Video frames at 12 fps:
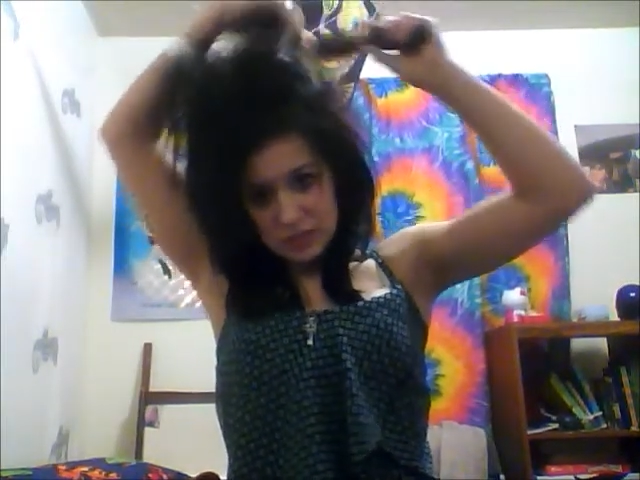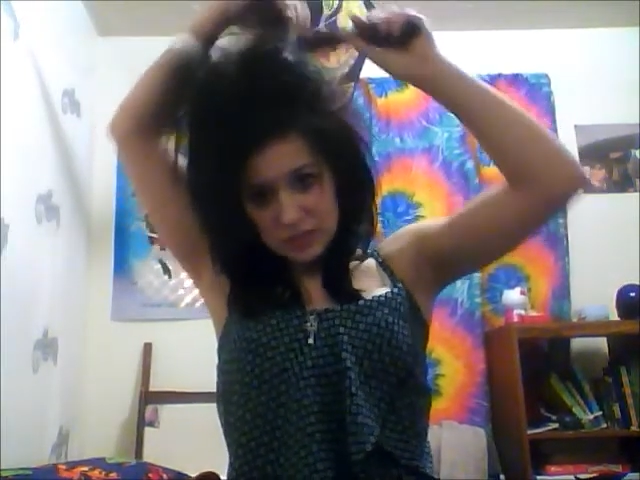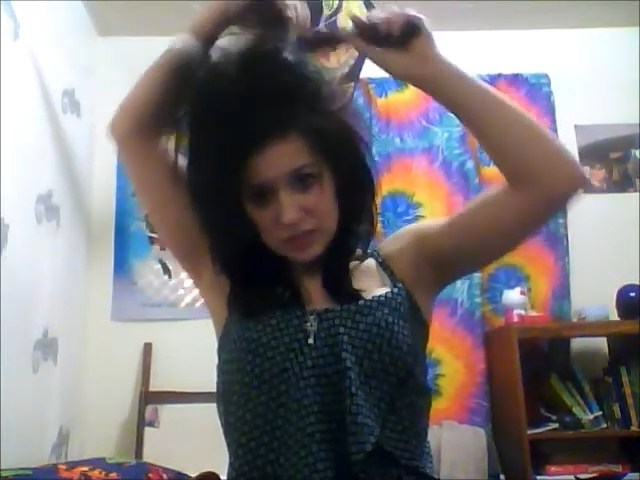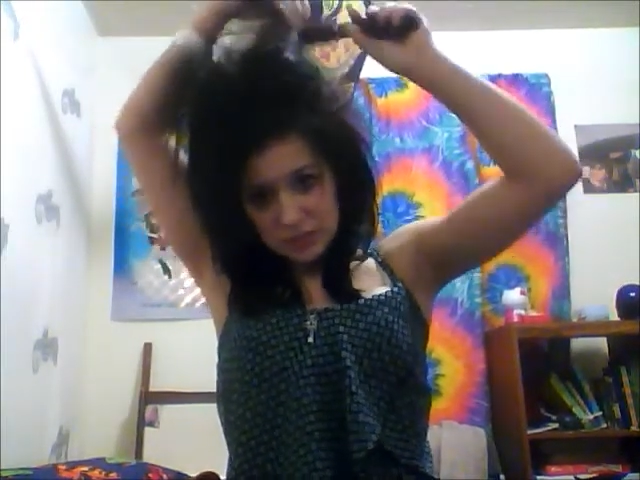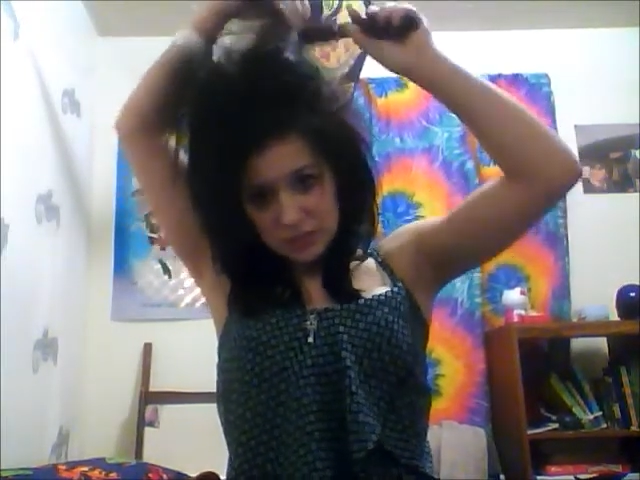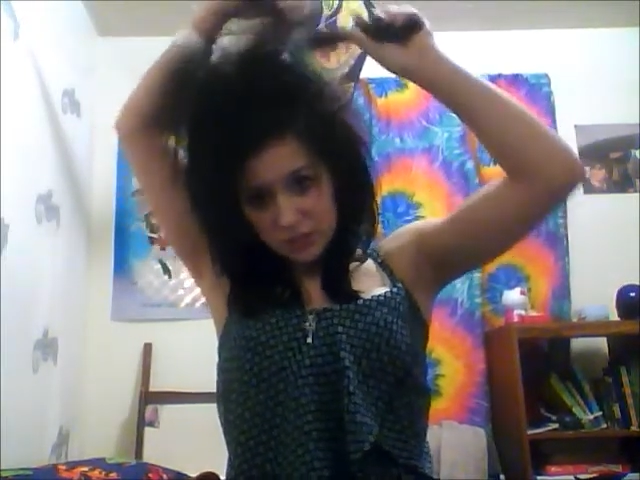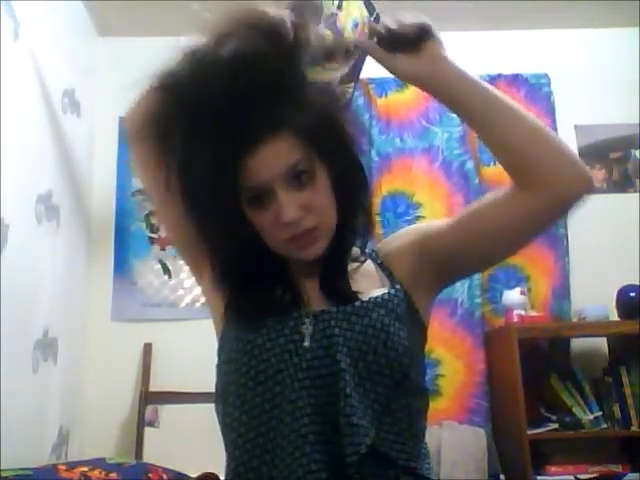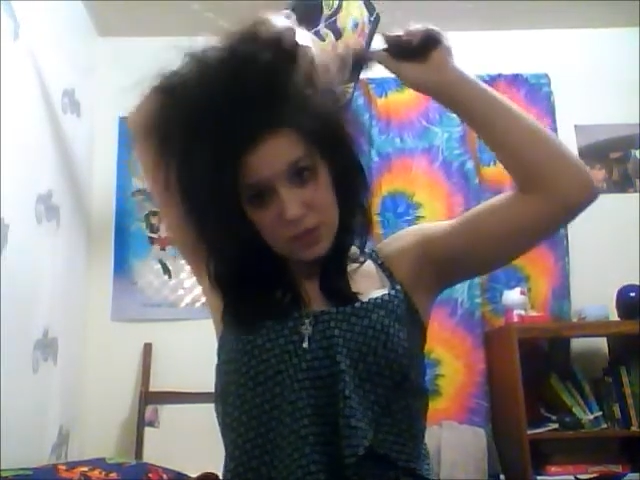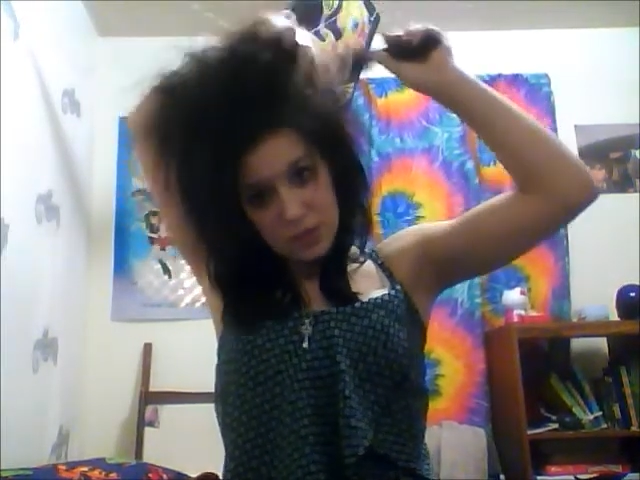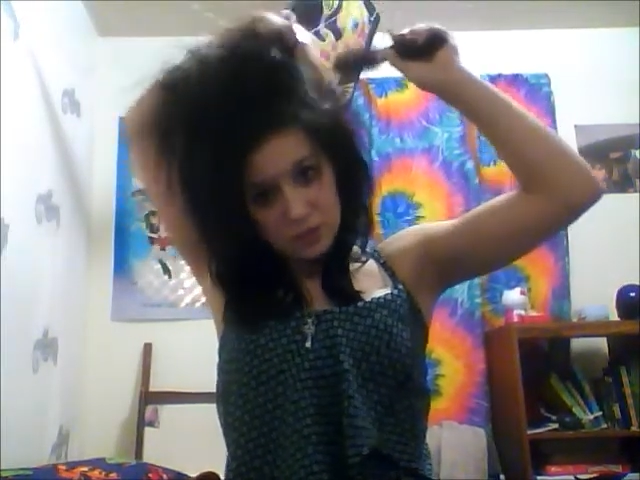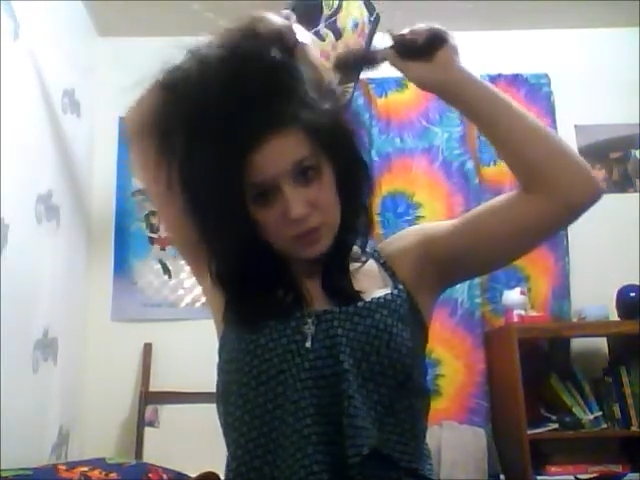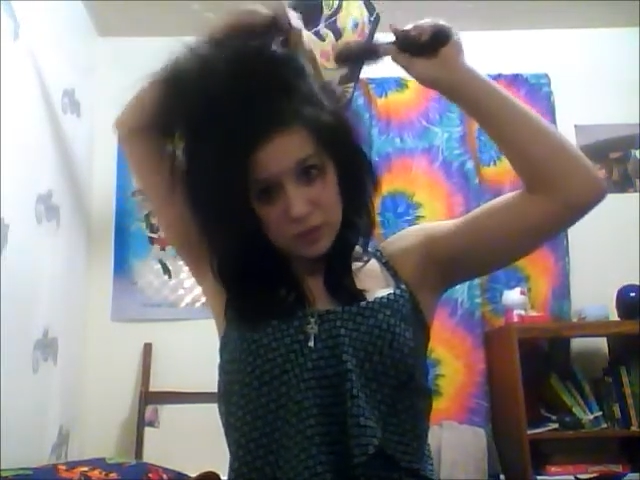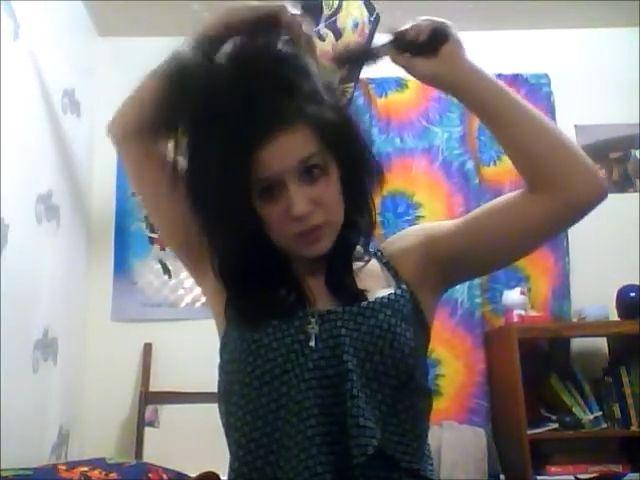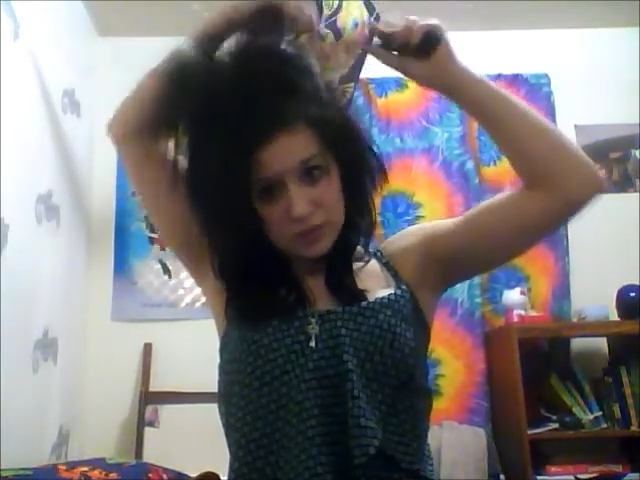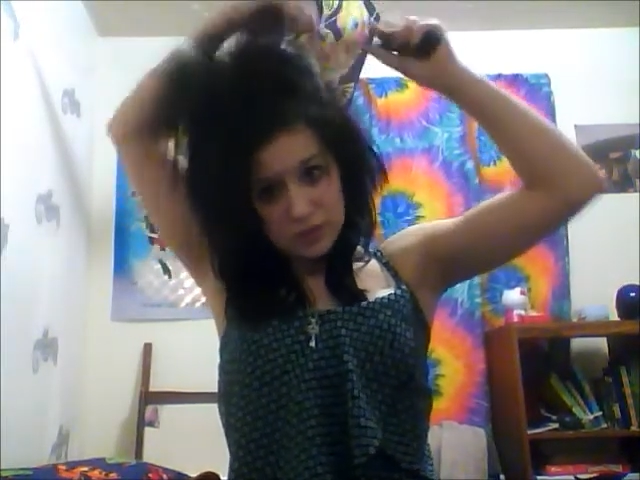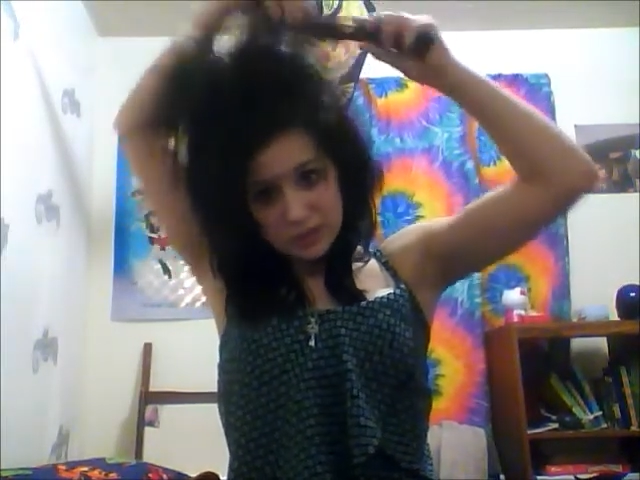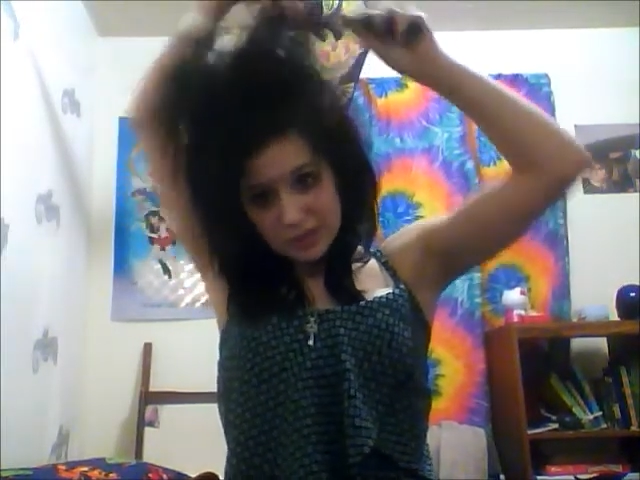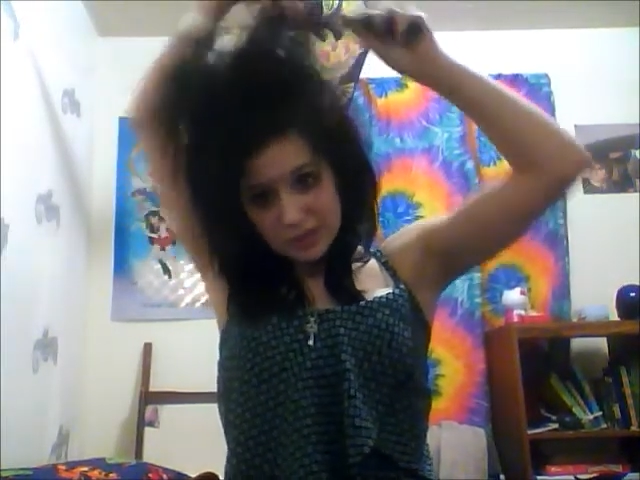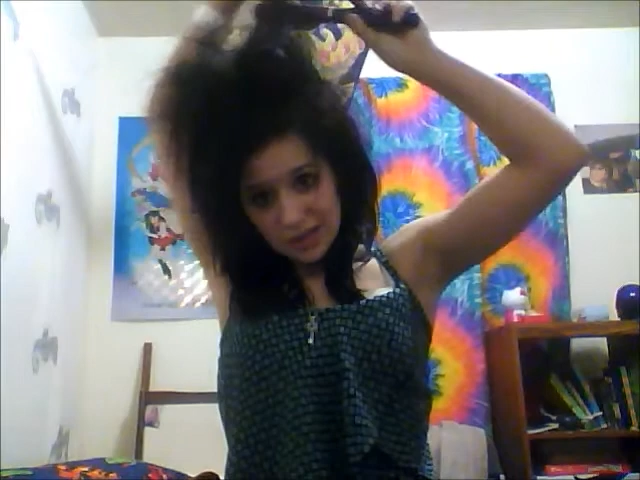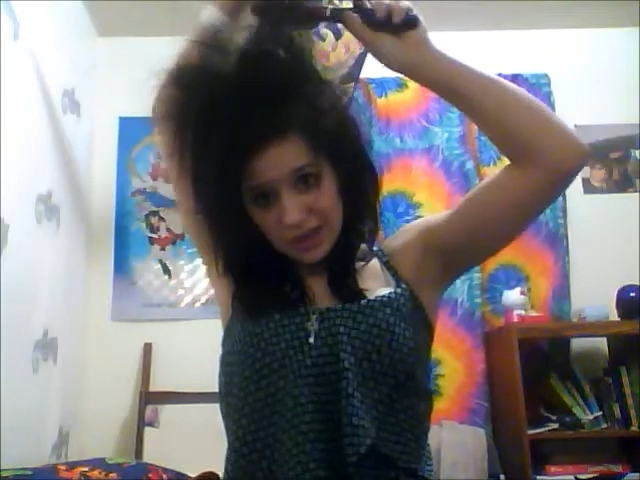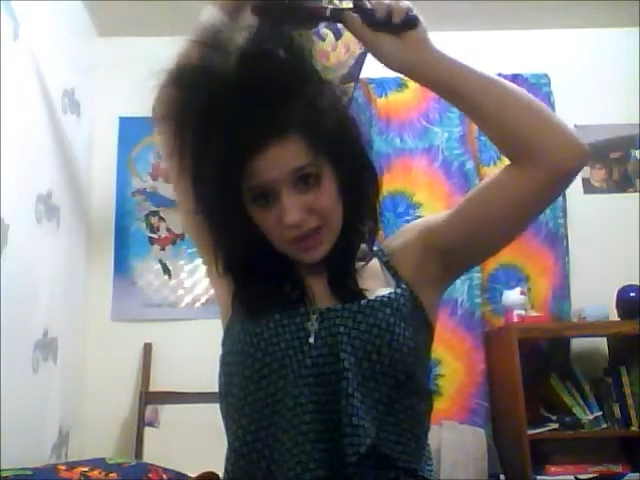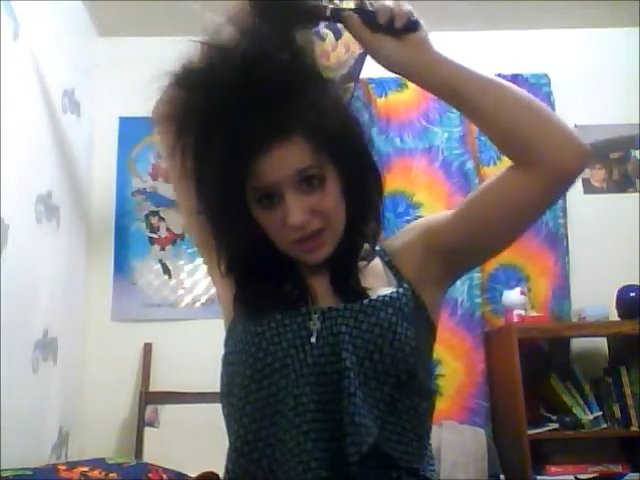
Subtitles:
The only time you're really going to say